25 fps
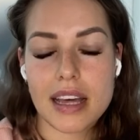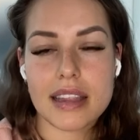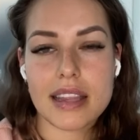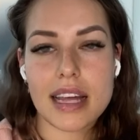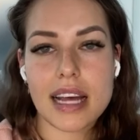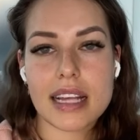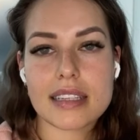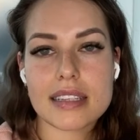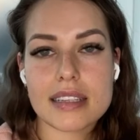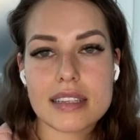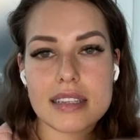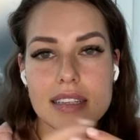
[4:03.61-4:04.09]

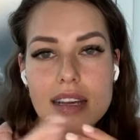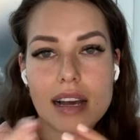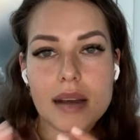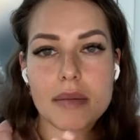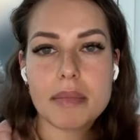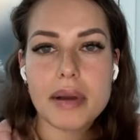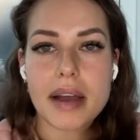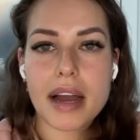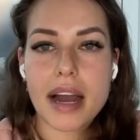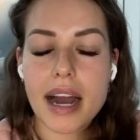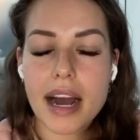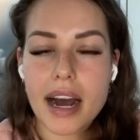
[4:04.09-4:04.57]
That
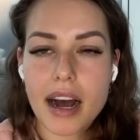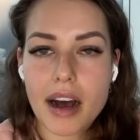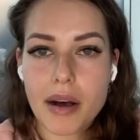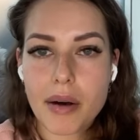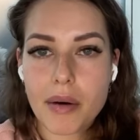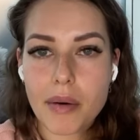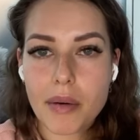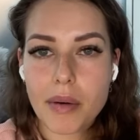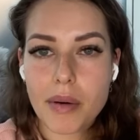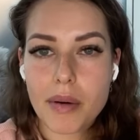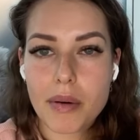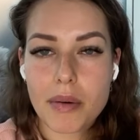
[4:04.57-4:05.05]

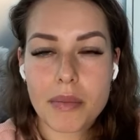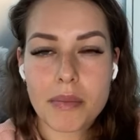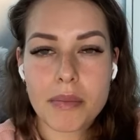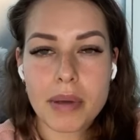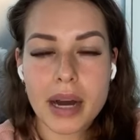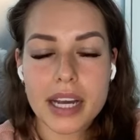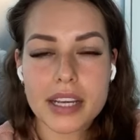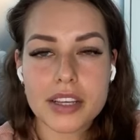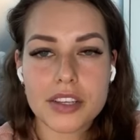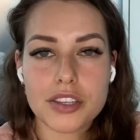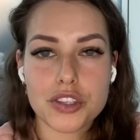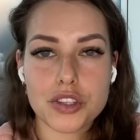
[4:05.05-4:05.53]
somehow
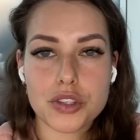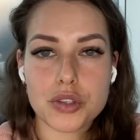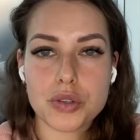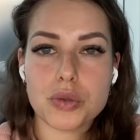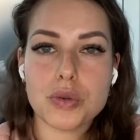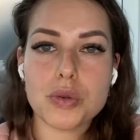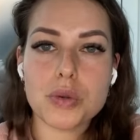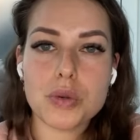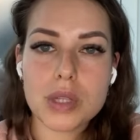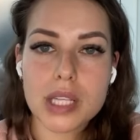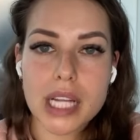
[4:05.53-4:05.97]
by you